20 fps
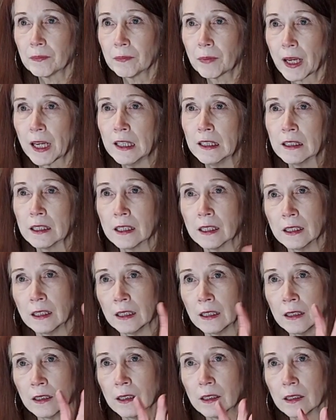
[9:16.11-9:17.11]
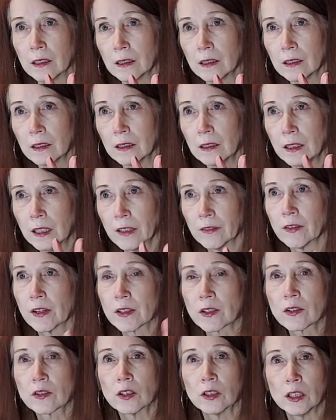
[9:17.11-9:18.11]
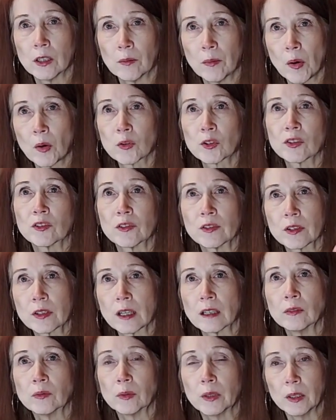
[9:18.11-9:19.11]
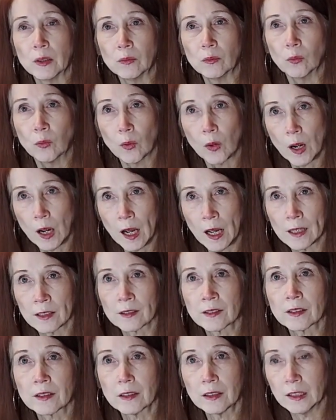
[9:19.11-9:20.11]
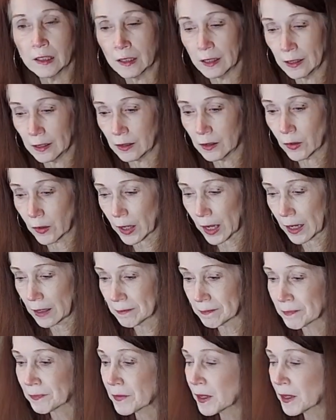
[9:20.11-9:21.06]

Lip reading: painting give us the emotions that we want in it, okay?